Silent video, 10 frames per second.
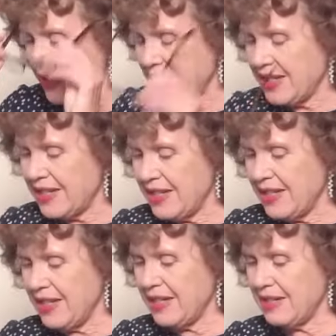
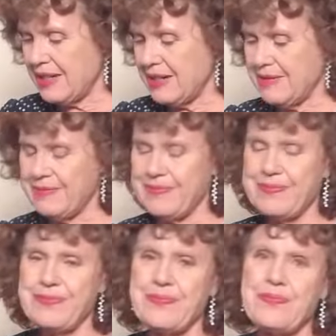
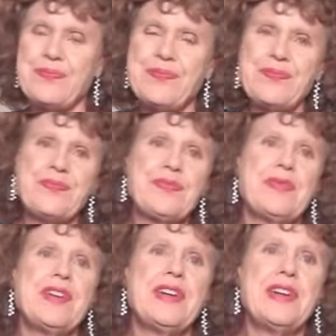
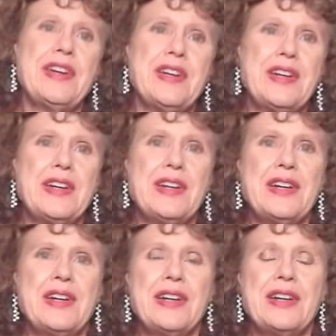
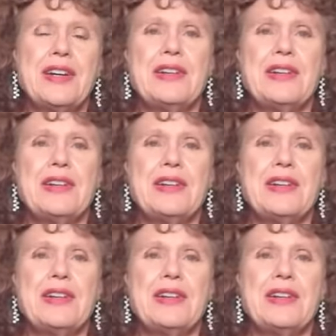(no one is talking)